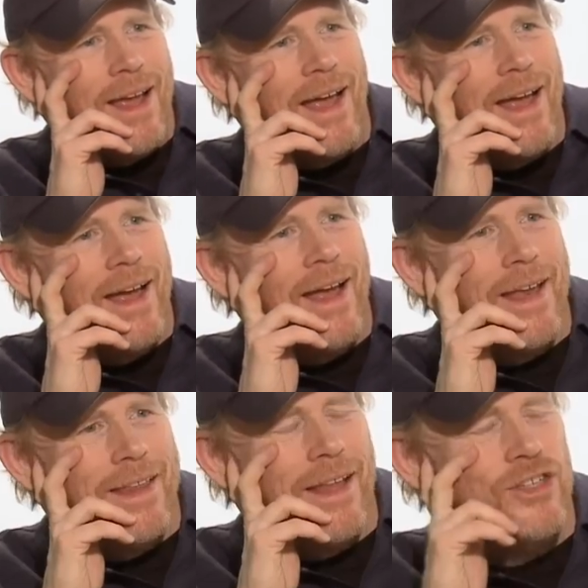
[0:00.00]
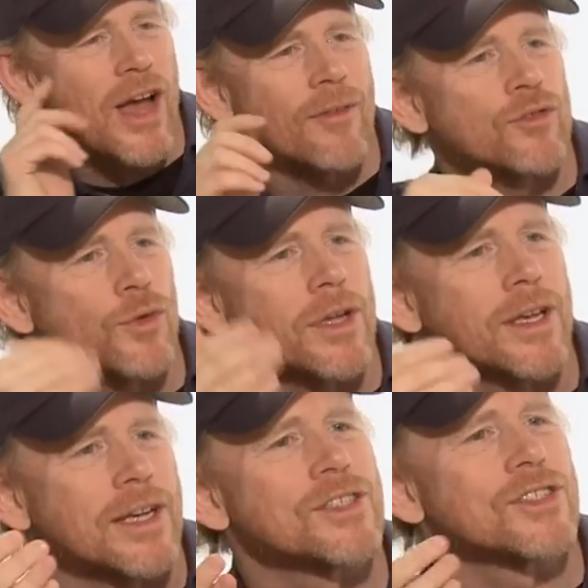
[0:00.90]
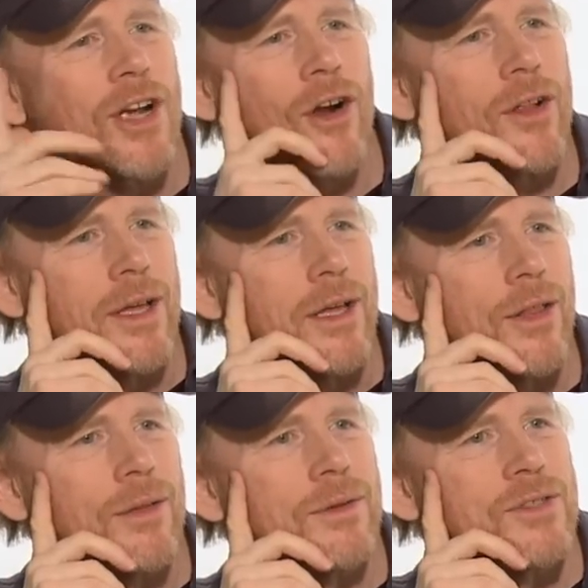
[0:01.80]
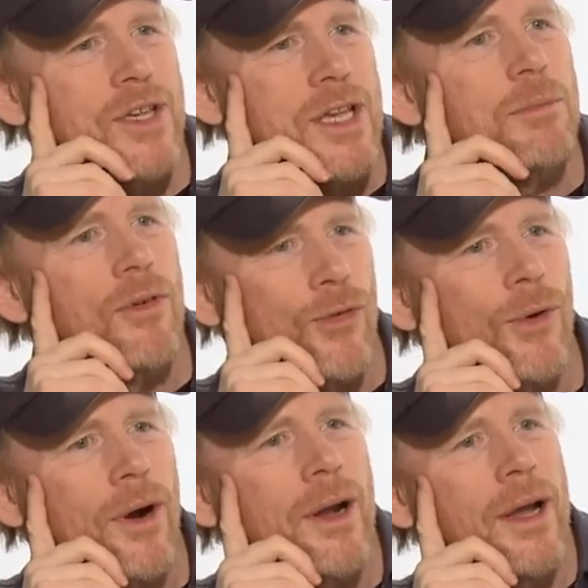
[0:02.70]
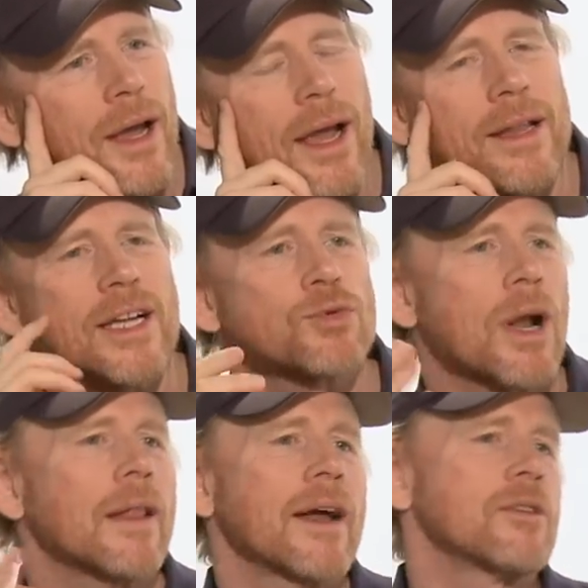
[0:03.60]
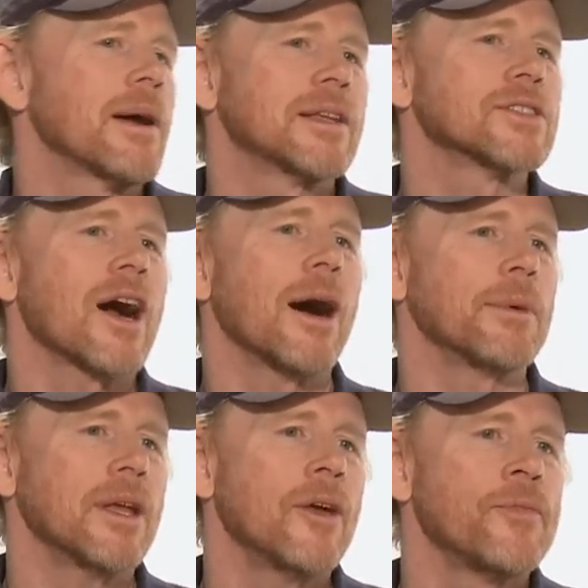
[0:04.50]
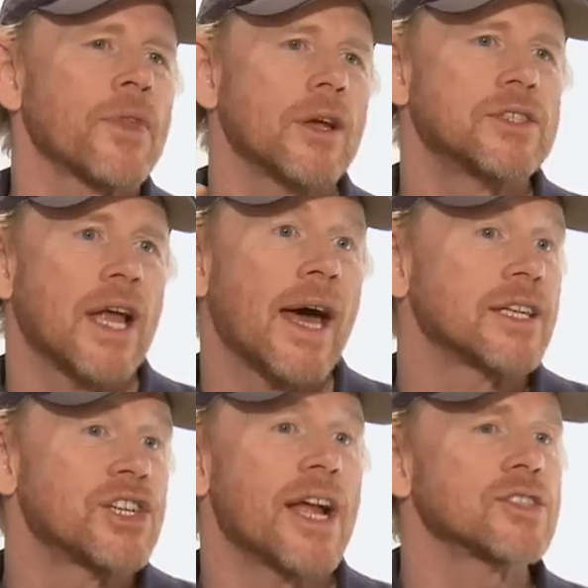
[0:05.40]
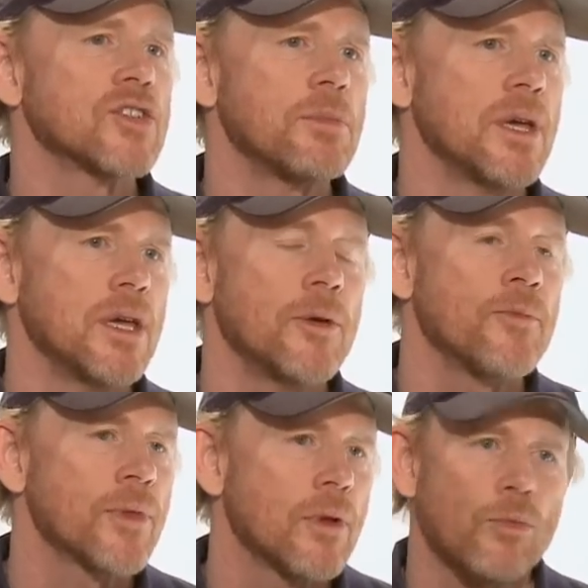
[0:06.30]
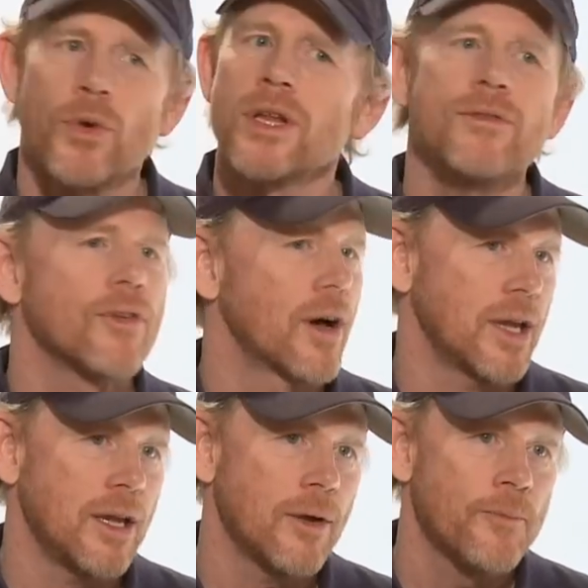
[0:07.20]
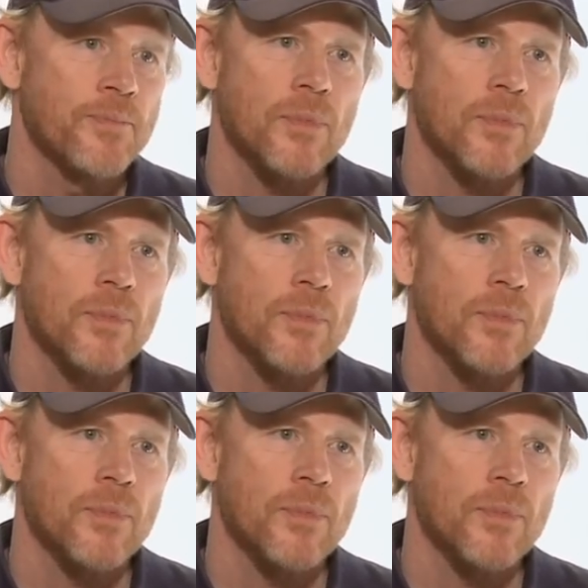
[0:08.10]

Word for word: and that you haven't really necessarily seen before. And that's what I liked about this comedy, mm-hmm. is it had a chance to be really funny,